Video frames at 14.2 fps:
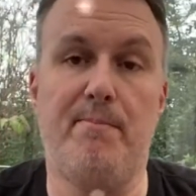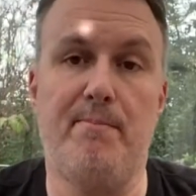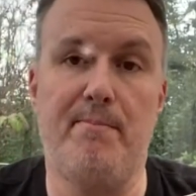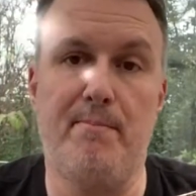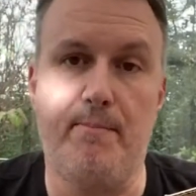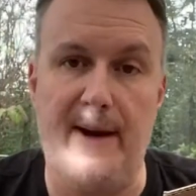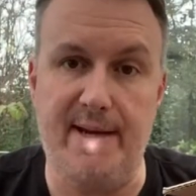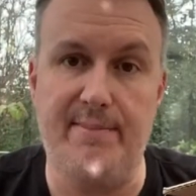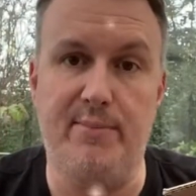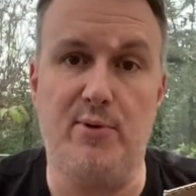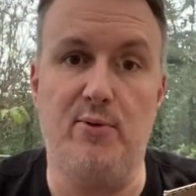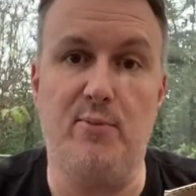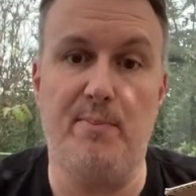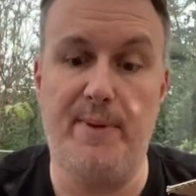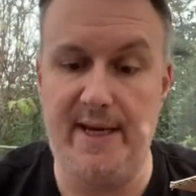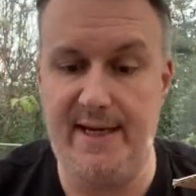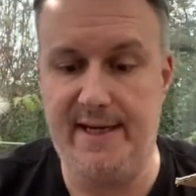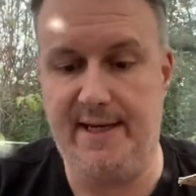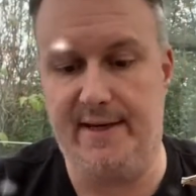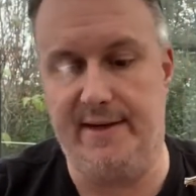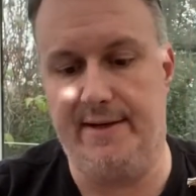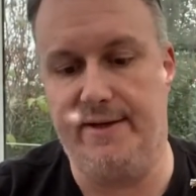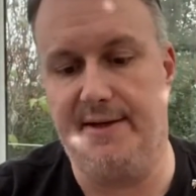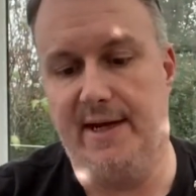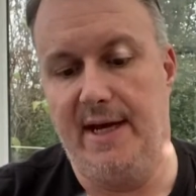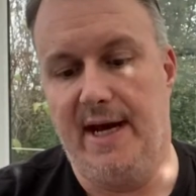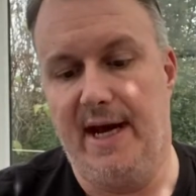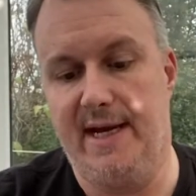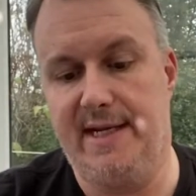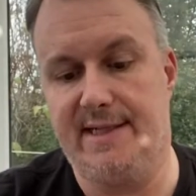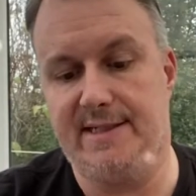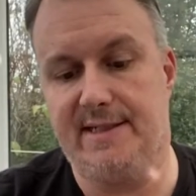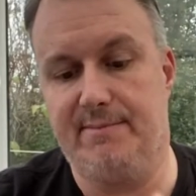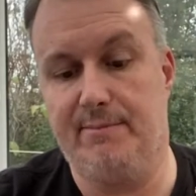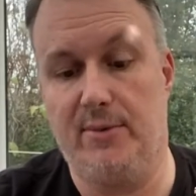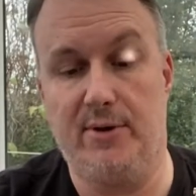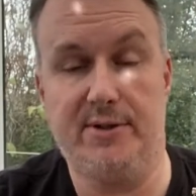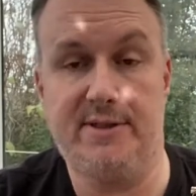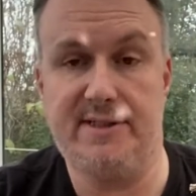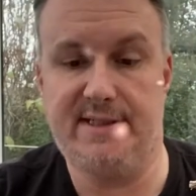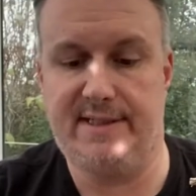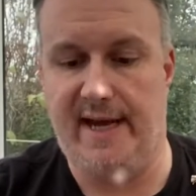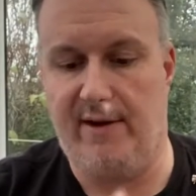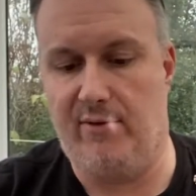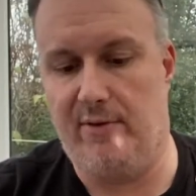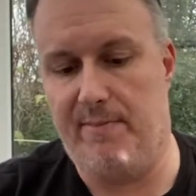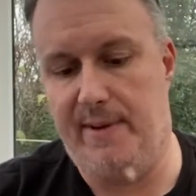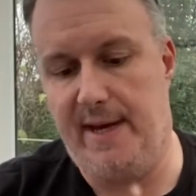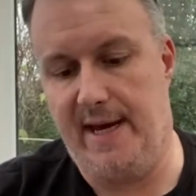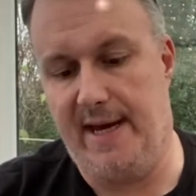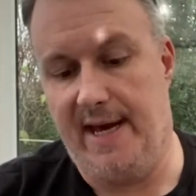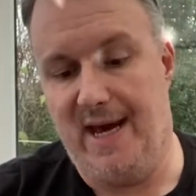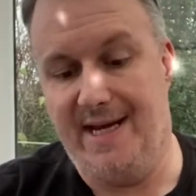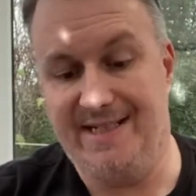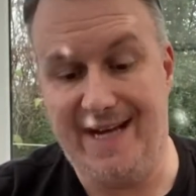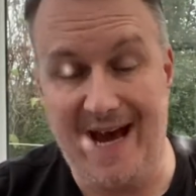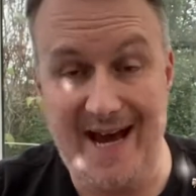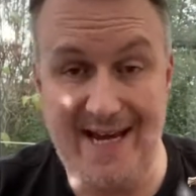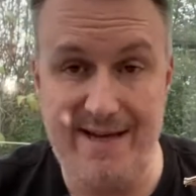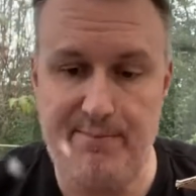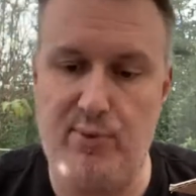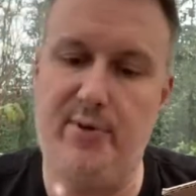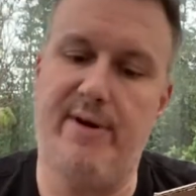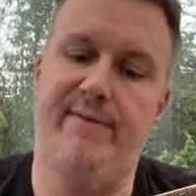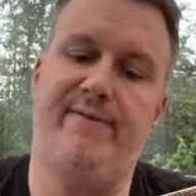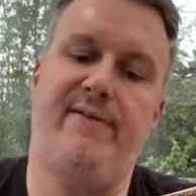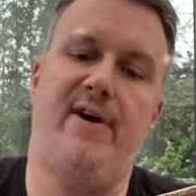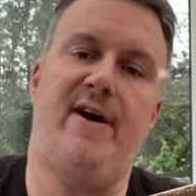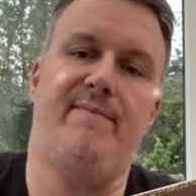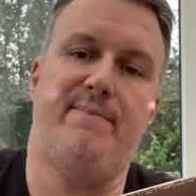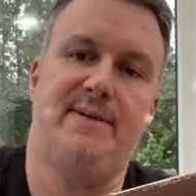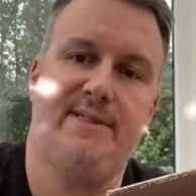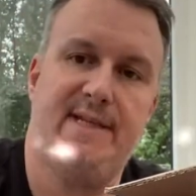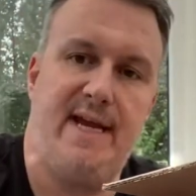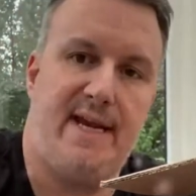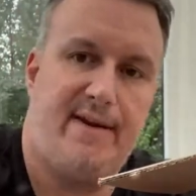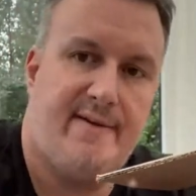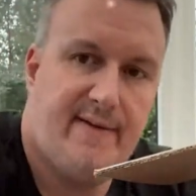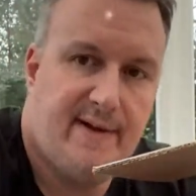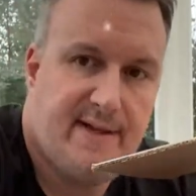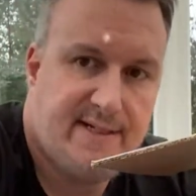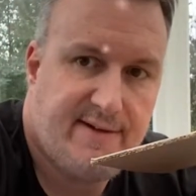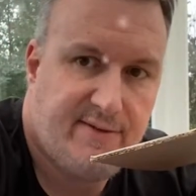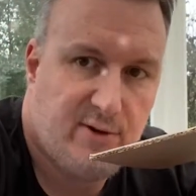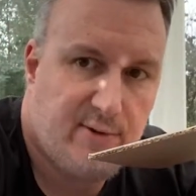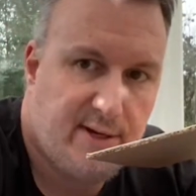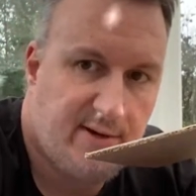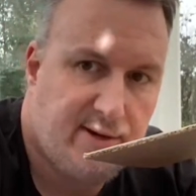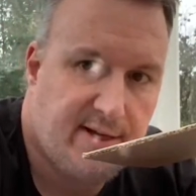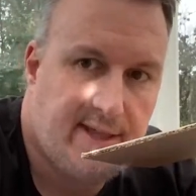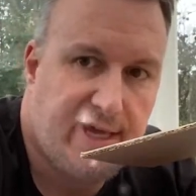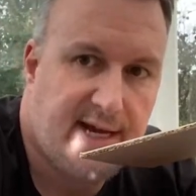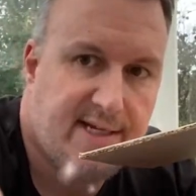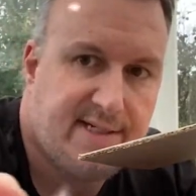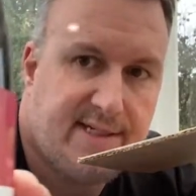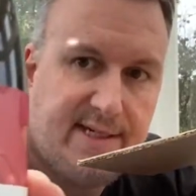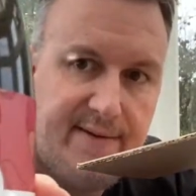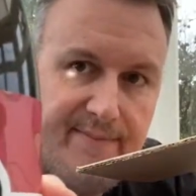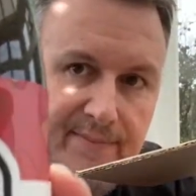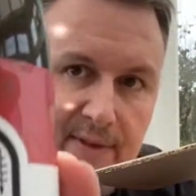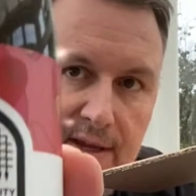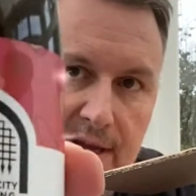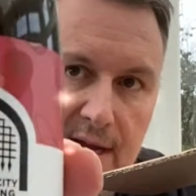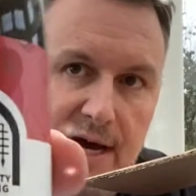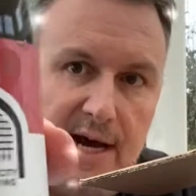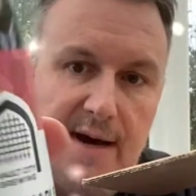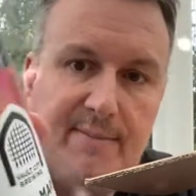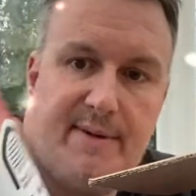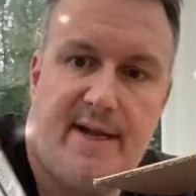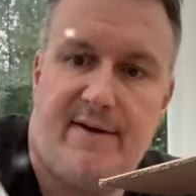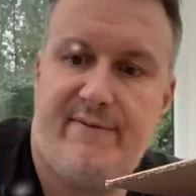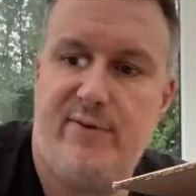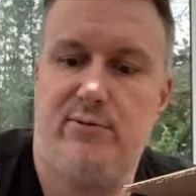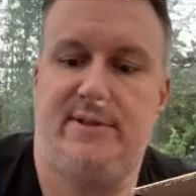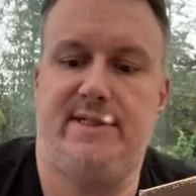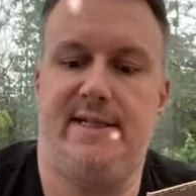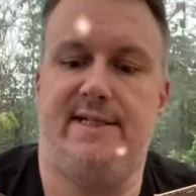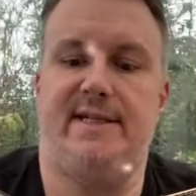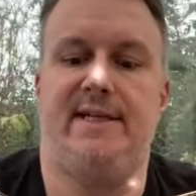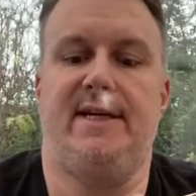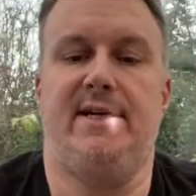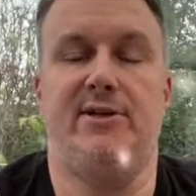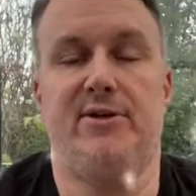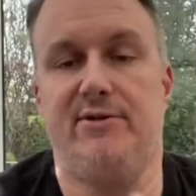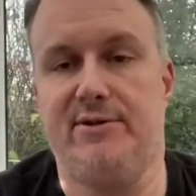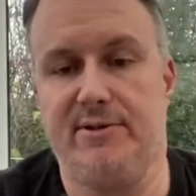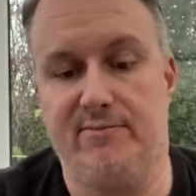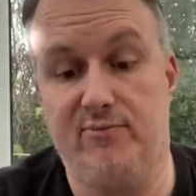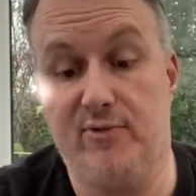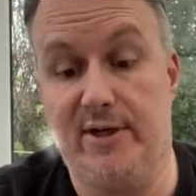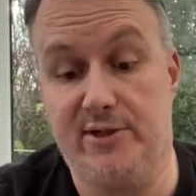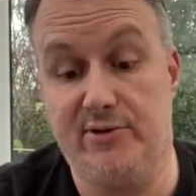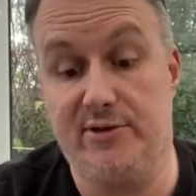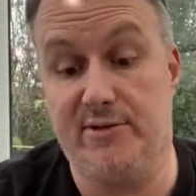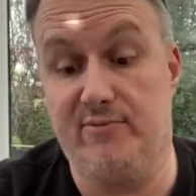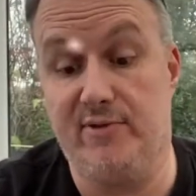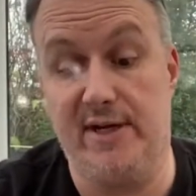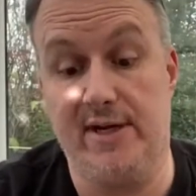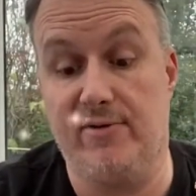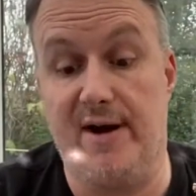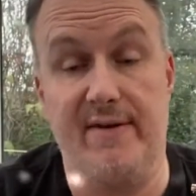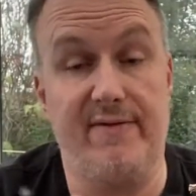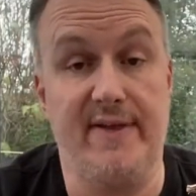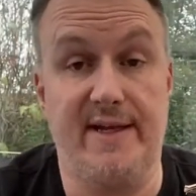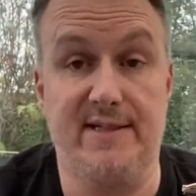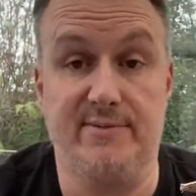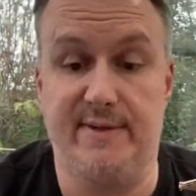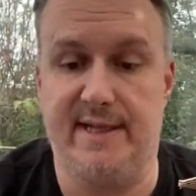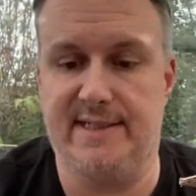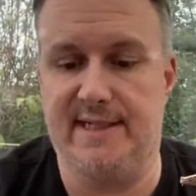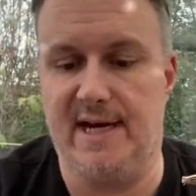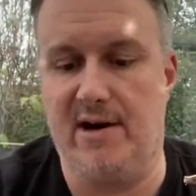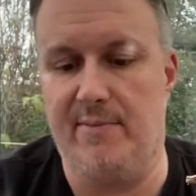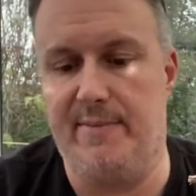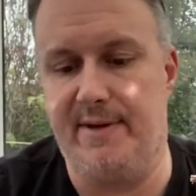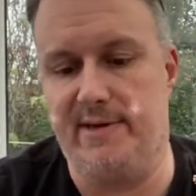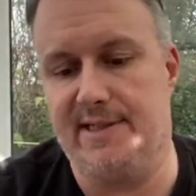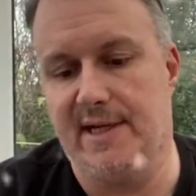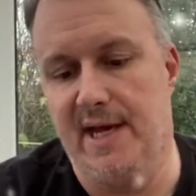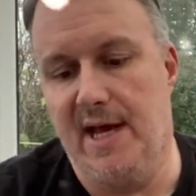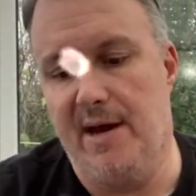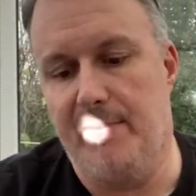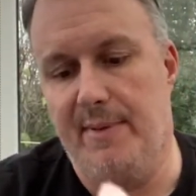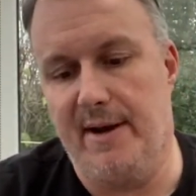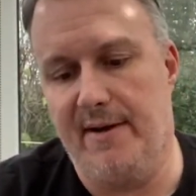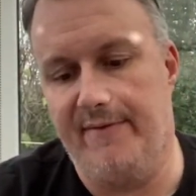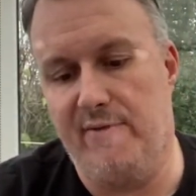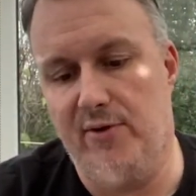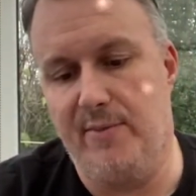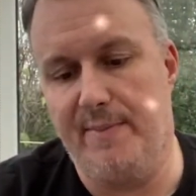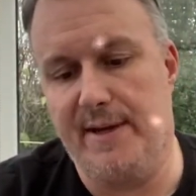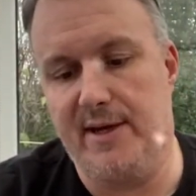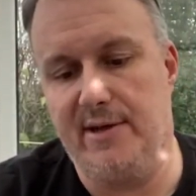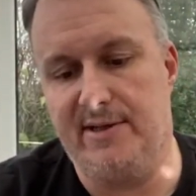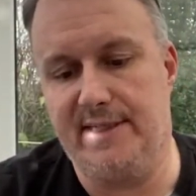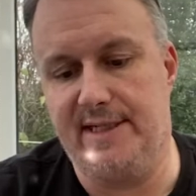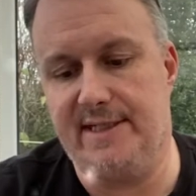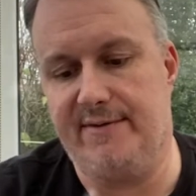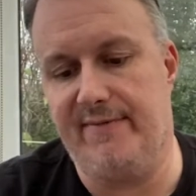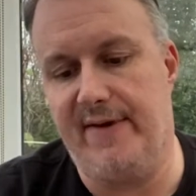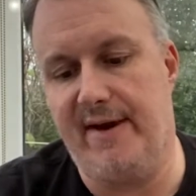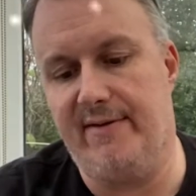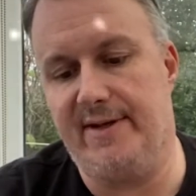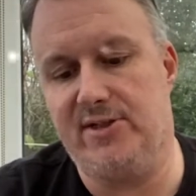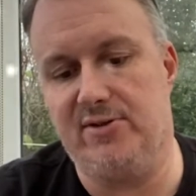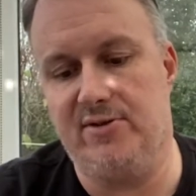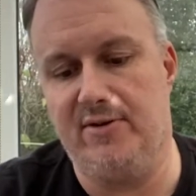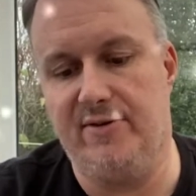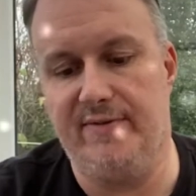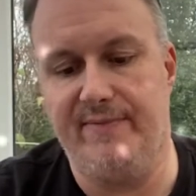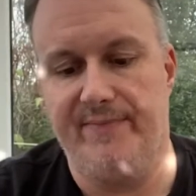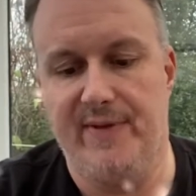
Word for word: maple pecan, and it's a modern sour beer. It's 8.5%. Let's have a quick look at that. See, now Vault City can do some really great things with their sour beers, but I thought because it's very sort of,